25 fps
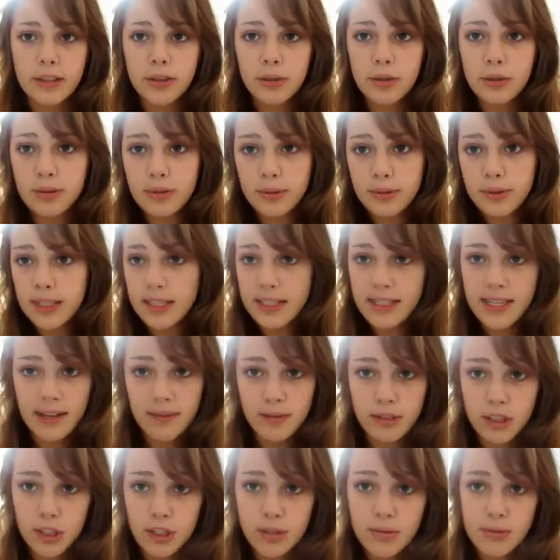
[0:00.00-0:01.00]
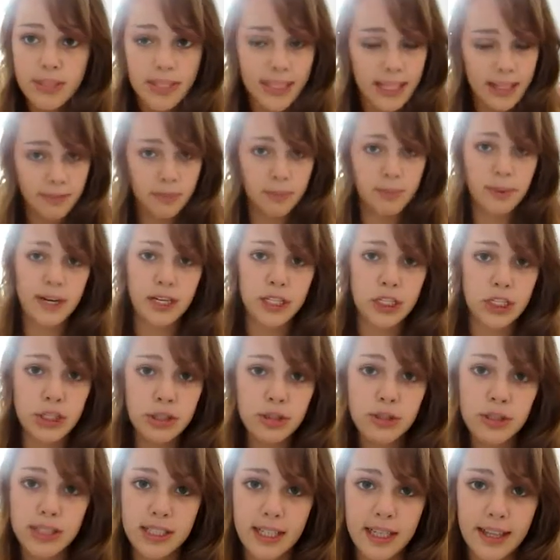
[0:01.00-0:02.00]
who doesn't have any shoes. They give a pair of
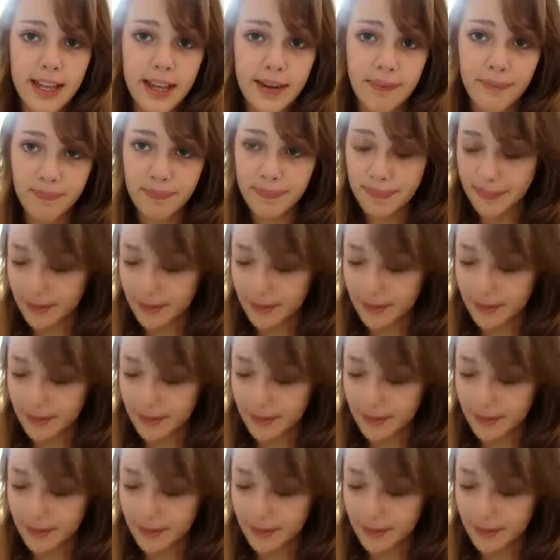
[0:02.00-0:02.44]
shoes to them,